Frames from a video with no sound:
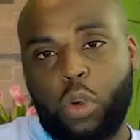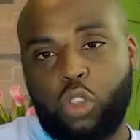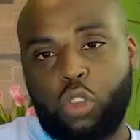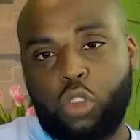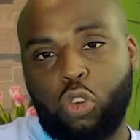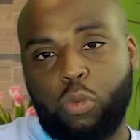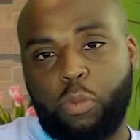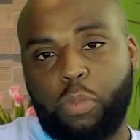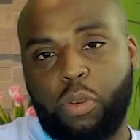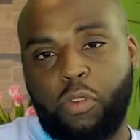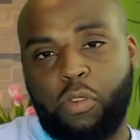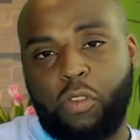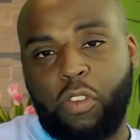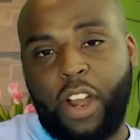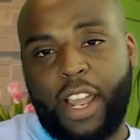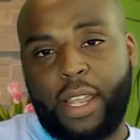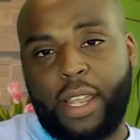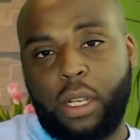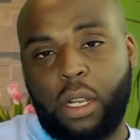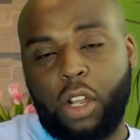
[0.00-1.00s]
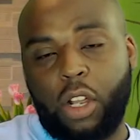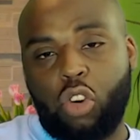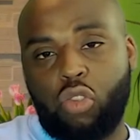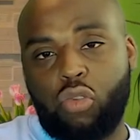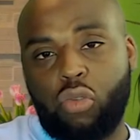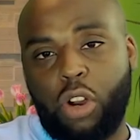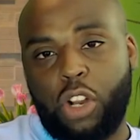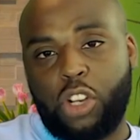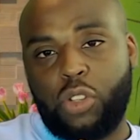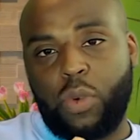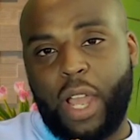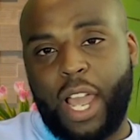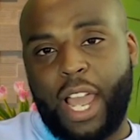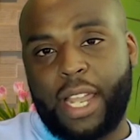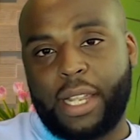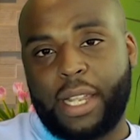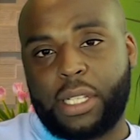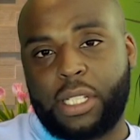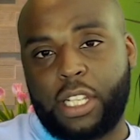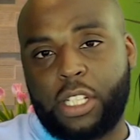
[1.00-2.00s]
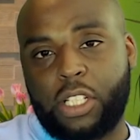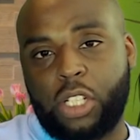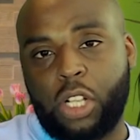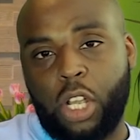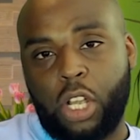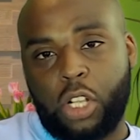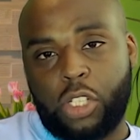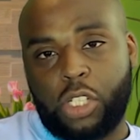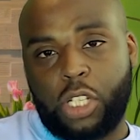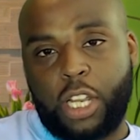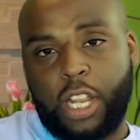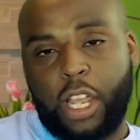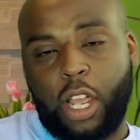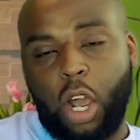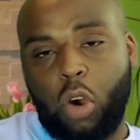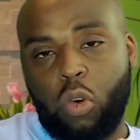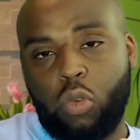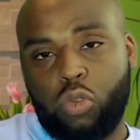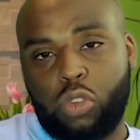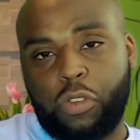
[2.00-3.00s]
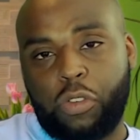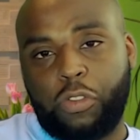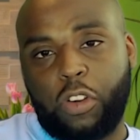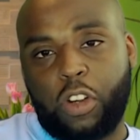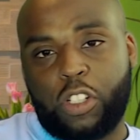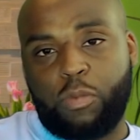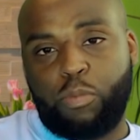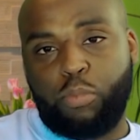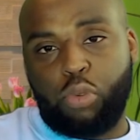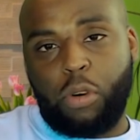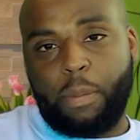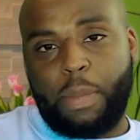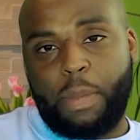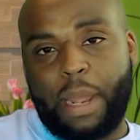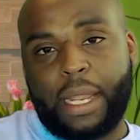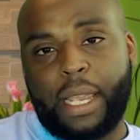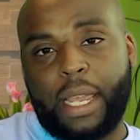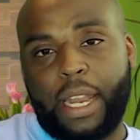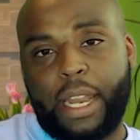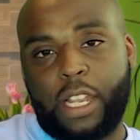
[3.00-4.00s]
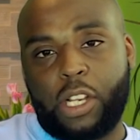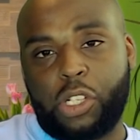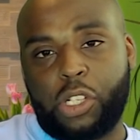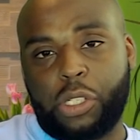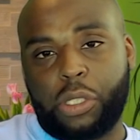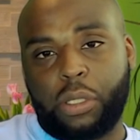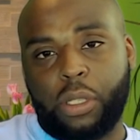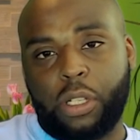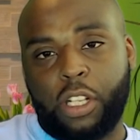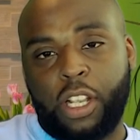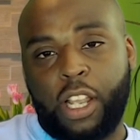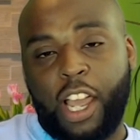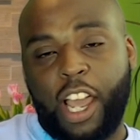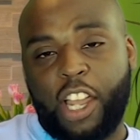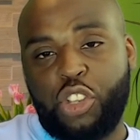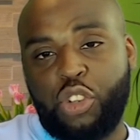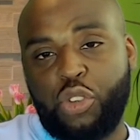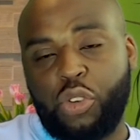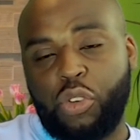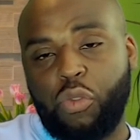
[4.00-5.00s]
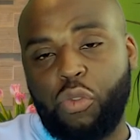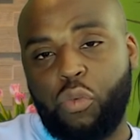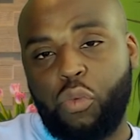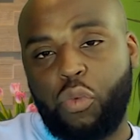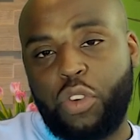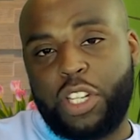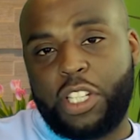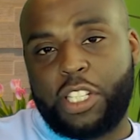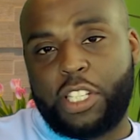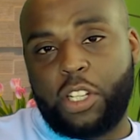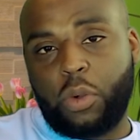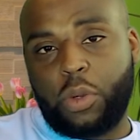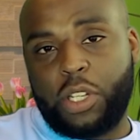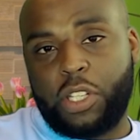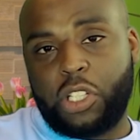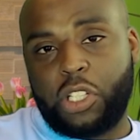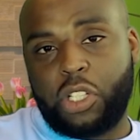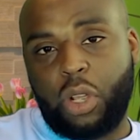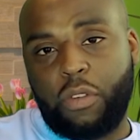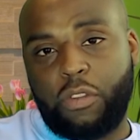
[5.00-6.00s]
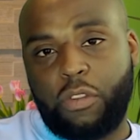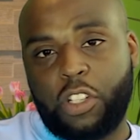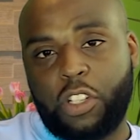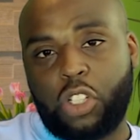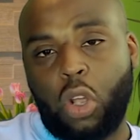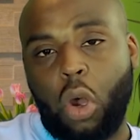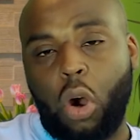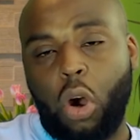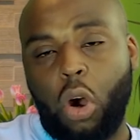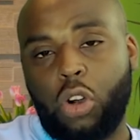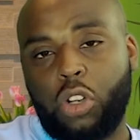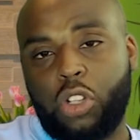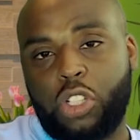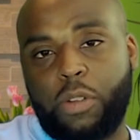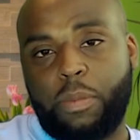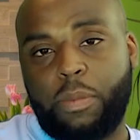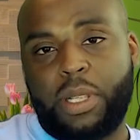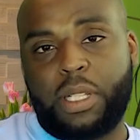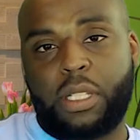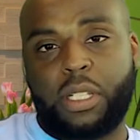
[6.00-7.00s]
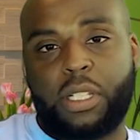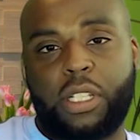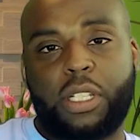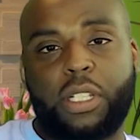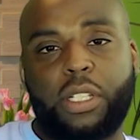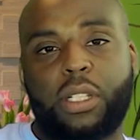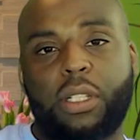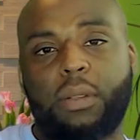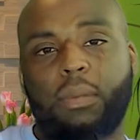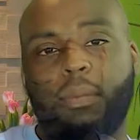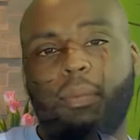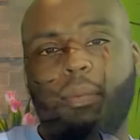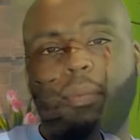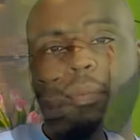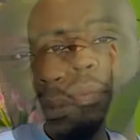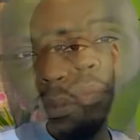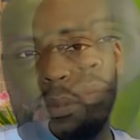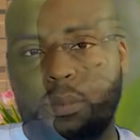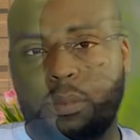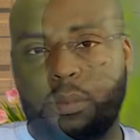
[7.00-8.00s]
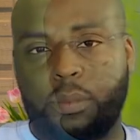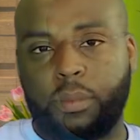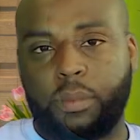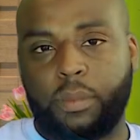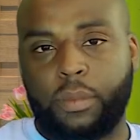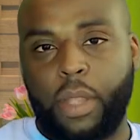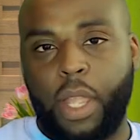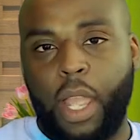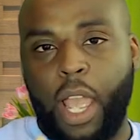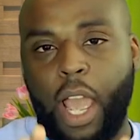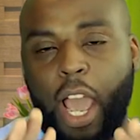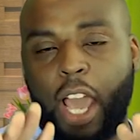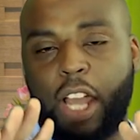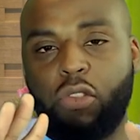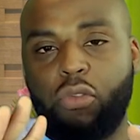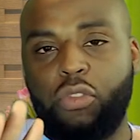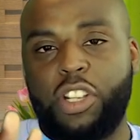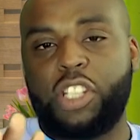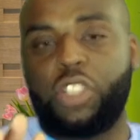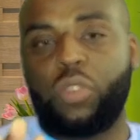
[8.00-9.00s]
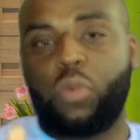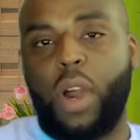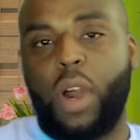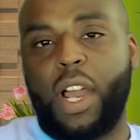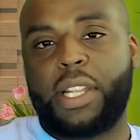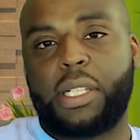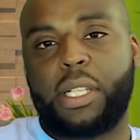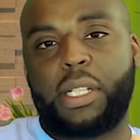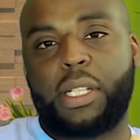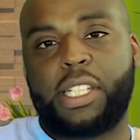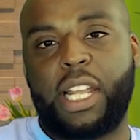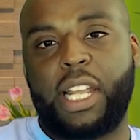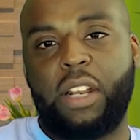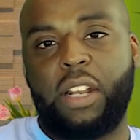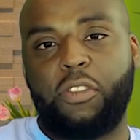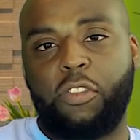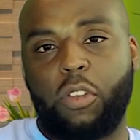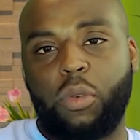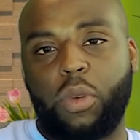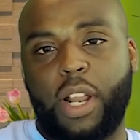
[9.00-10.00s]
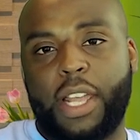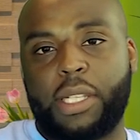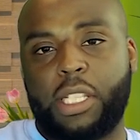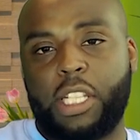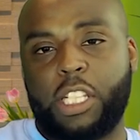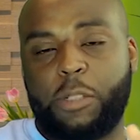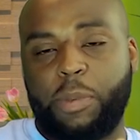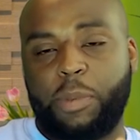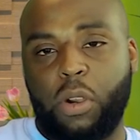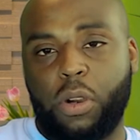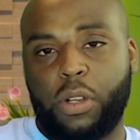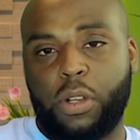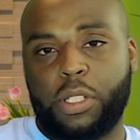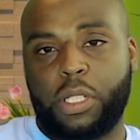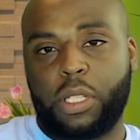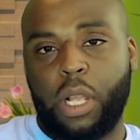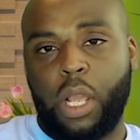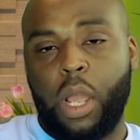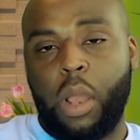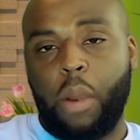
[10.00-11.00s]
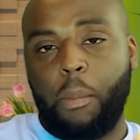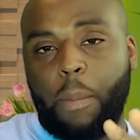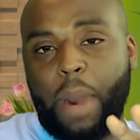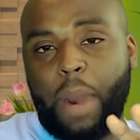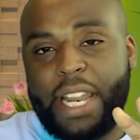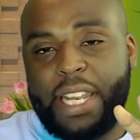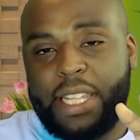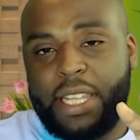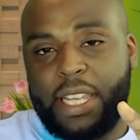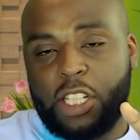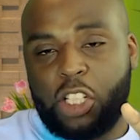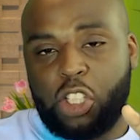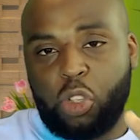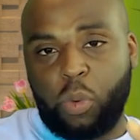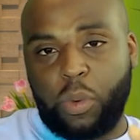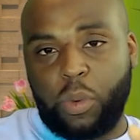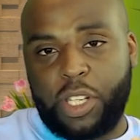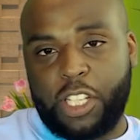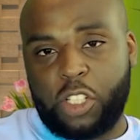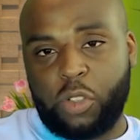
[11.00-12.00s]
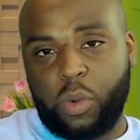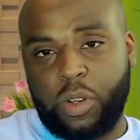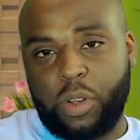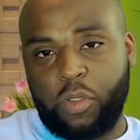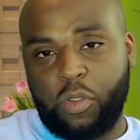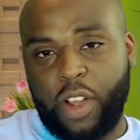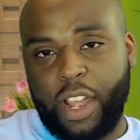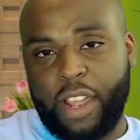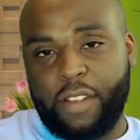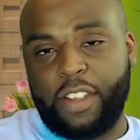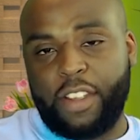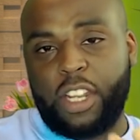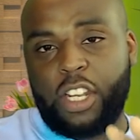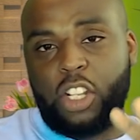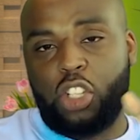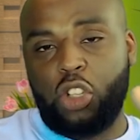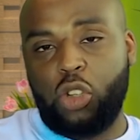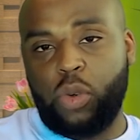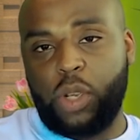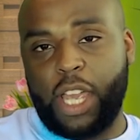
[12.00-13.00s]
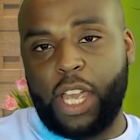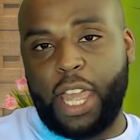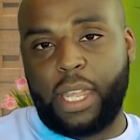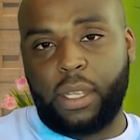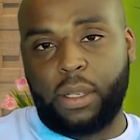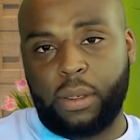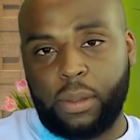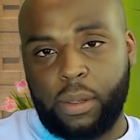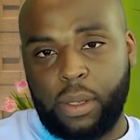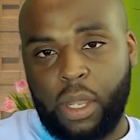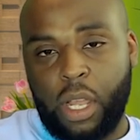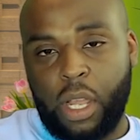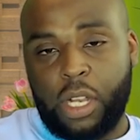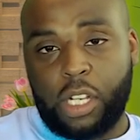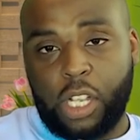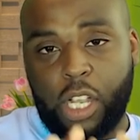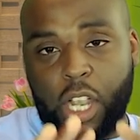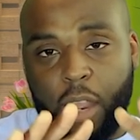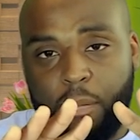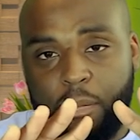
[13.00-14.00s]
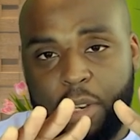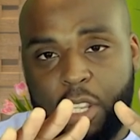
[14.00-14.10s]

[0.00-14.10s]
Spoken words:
will provide and grant you access to their ultra-fast broadband connection, and you can resell this service onto businesses. And the reason why I said telephone lines is because By the year 2025 in the UK, the company